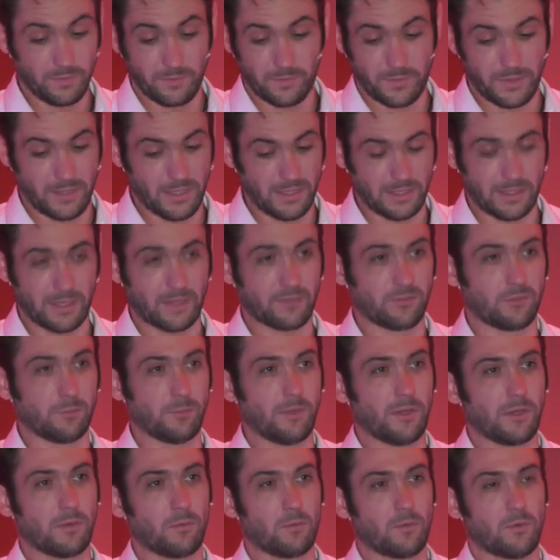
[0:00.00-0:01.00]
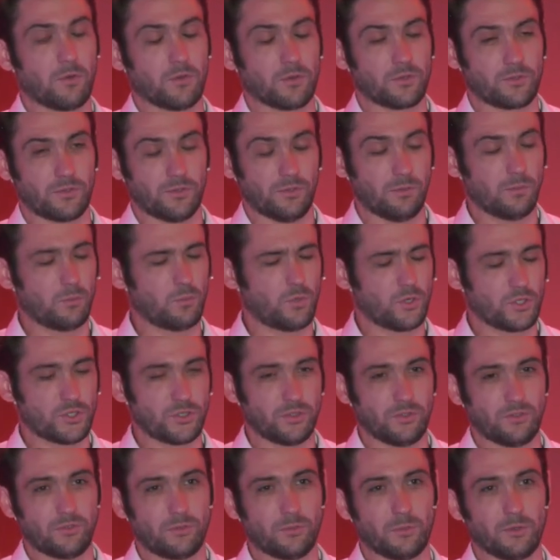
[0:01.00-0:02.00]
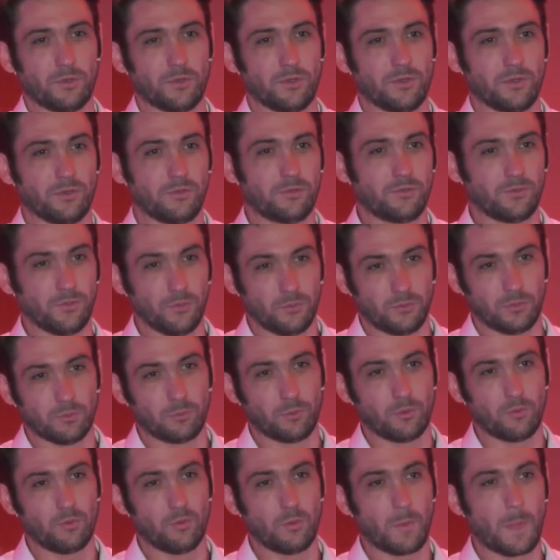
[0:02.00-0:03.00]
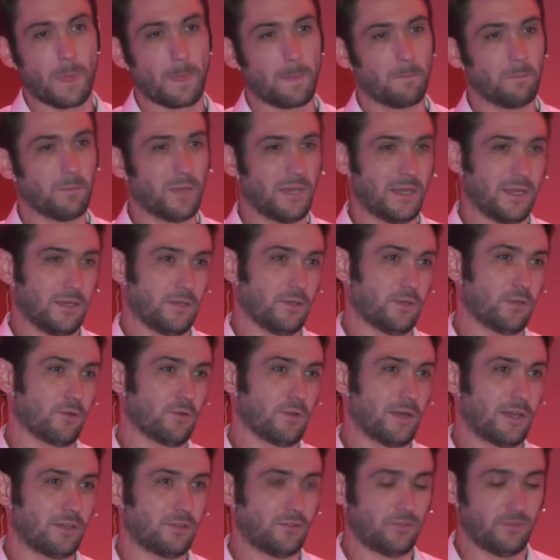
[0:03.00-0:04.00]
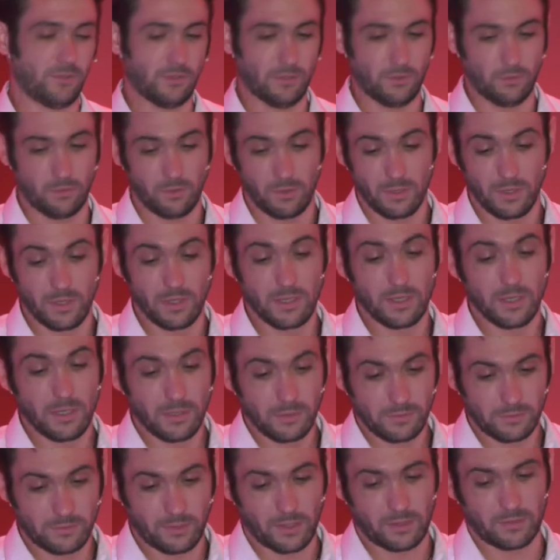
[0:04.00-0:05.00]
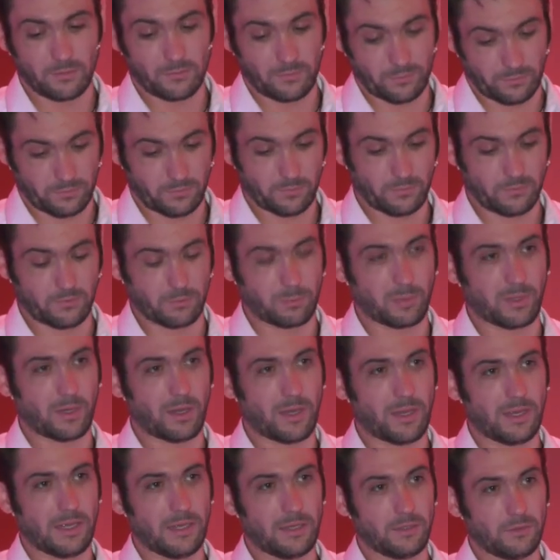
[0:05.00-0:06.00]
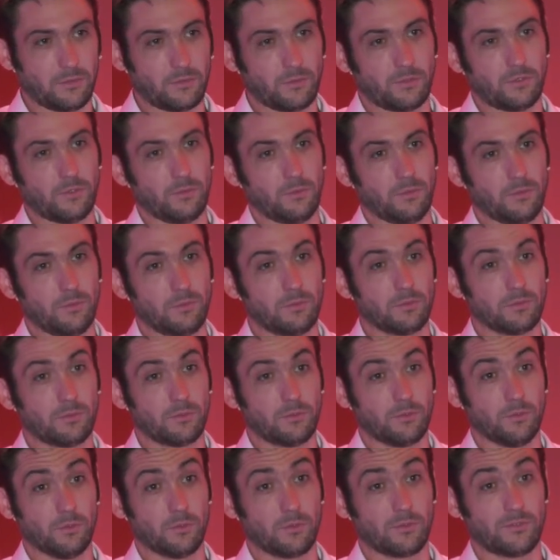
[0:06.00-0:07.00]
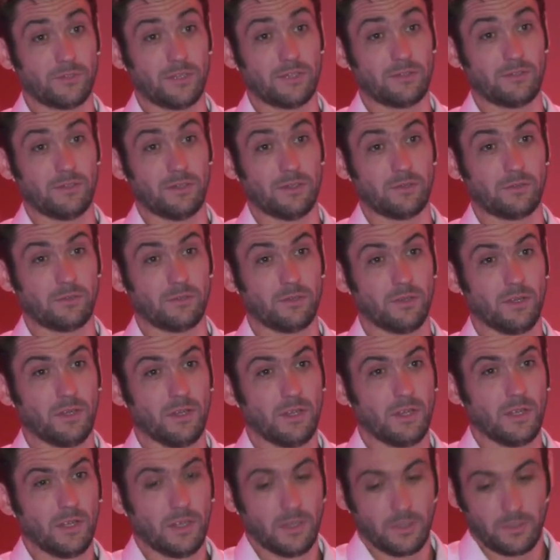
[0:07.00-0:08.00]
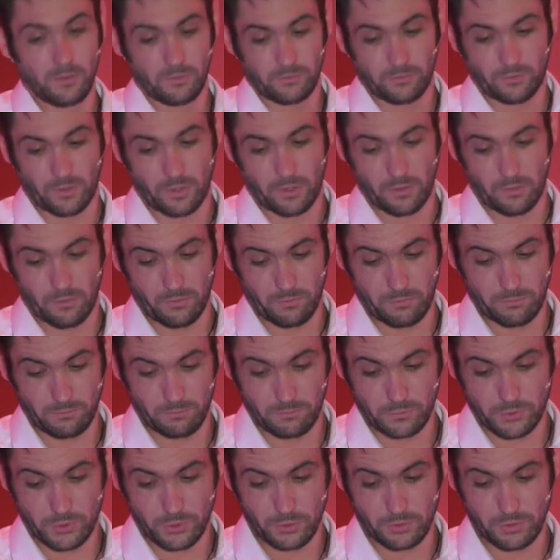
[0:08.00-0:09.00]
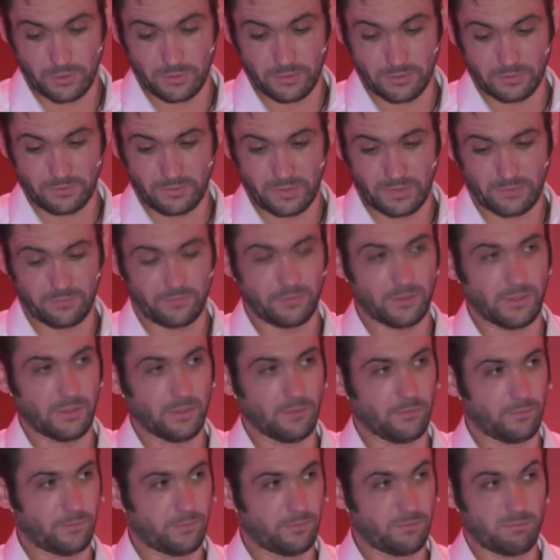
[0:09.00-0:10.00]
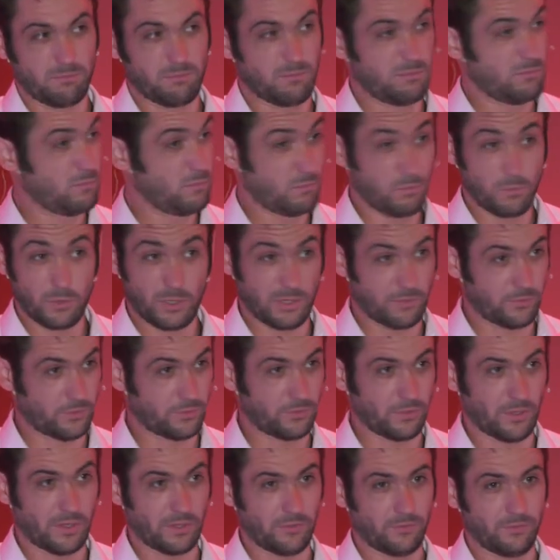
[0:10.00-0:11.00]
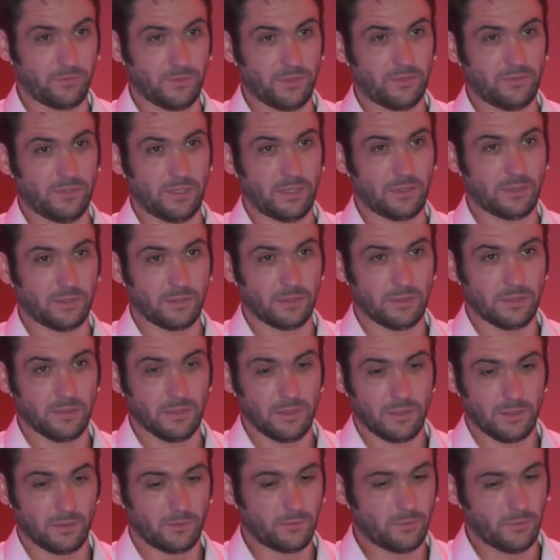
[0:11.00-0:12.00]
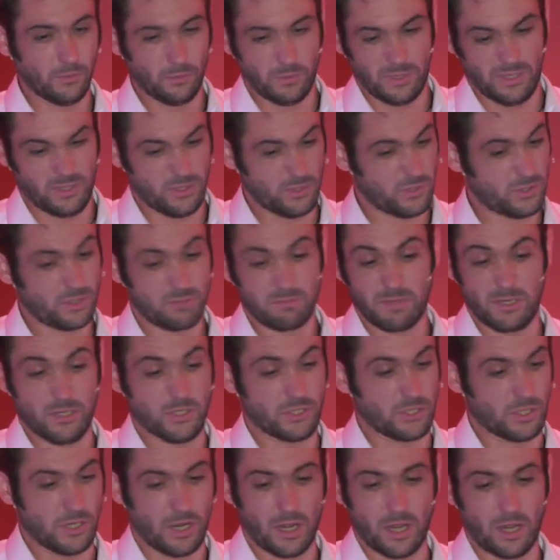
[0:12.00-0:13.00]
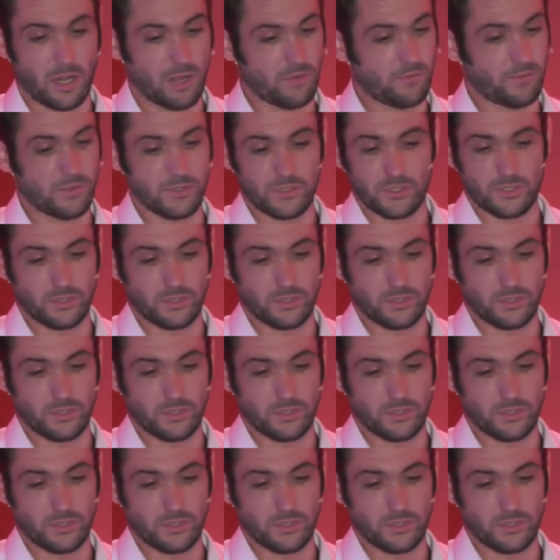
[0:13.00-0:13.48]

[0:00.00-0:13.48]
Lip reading: the elastomeric washers were suitable, making a correct seal, does supply 2 torque settings. So during the testing of whatever size fitting, 2 inch, 1.5 inch,